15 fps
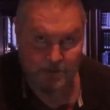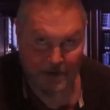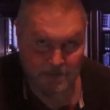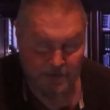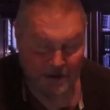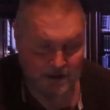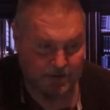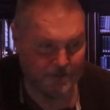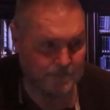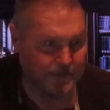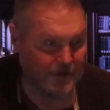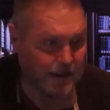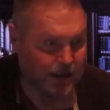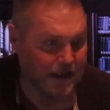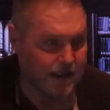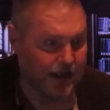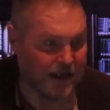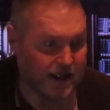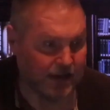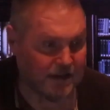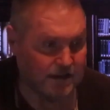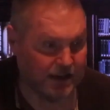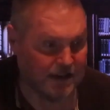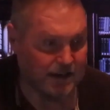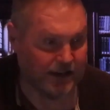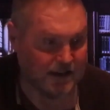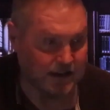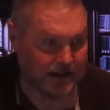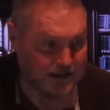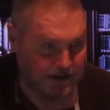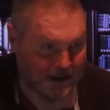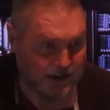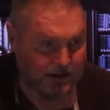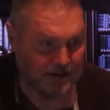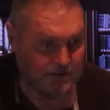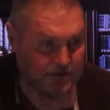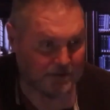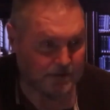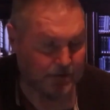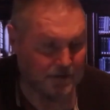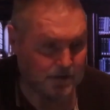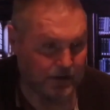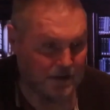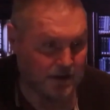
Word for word: That would be me. As he did Ezekiel.